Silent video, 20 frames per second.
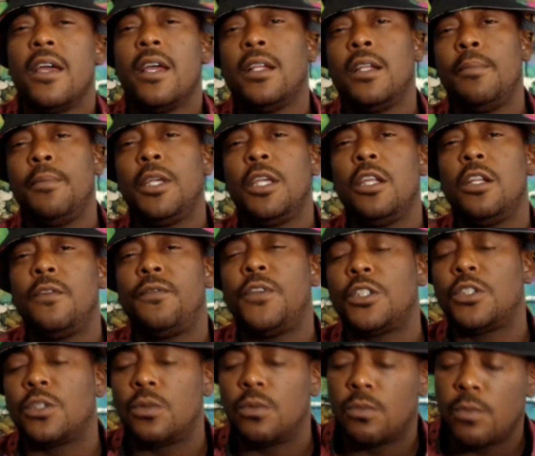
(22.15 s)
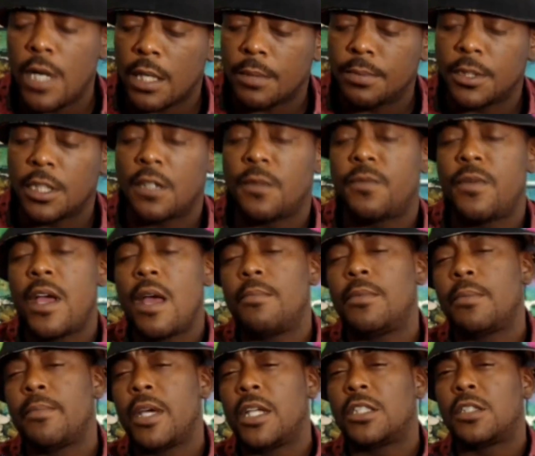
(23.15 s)
And let me get official welcome to the
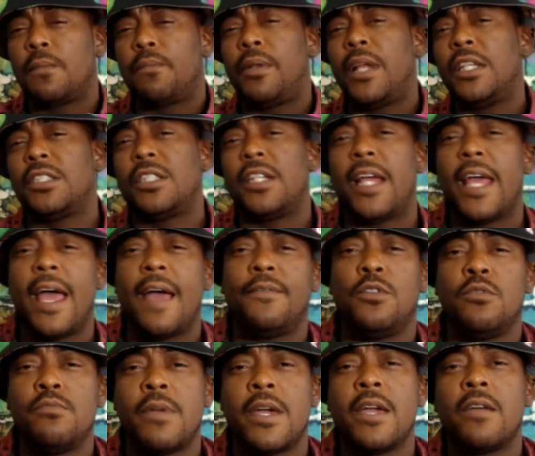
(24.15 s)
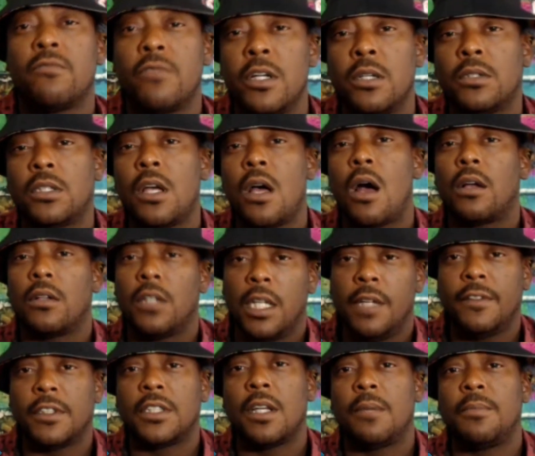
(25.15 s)
family, man. It's a pleasure to have you, man. Real talk.
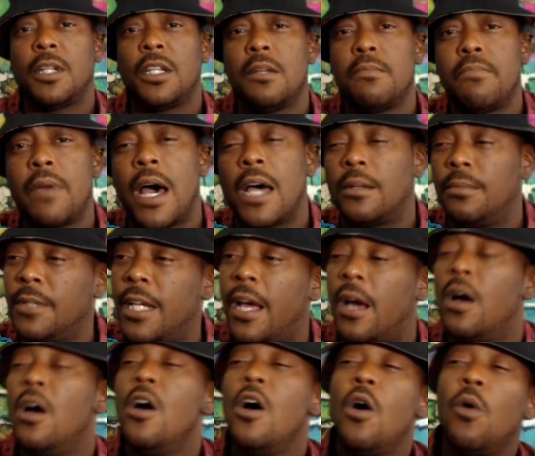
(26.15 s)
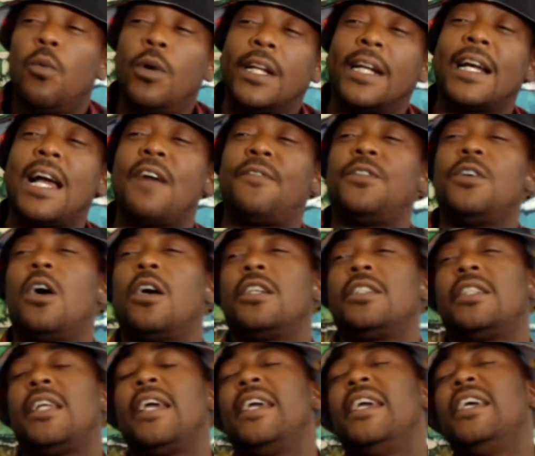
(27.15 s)
Leave us something in the bottom. Now, what I got for
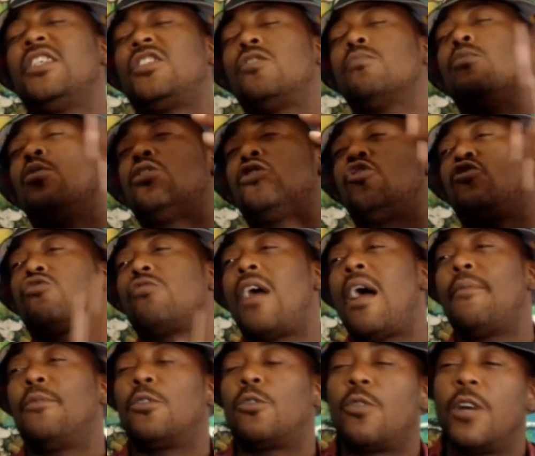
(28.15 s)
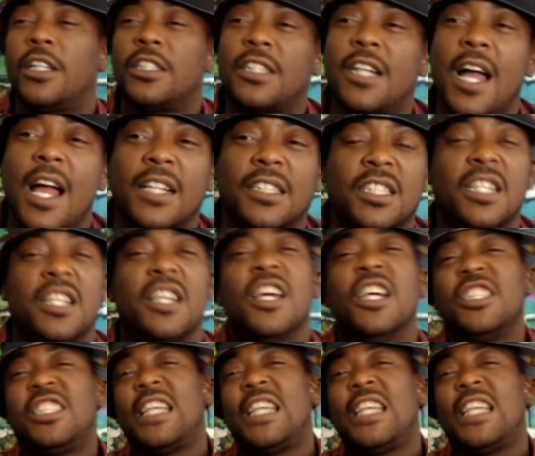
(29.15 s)
y'all today is some more subscriber request content.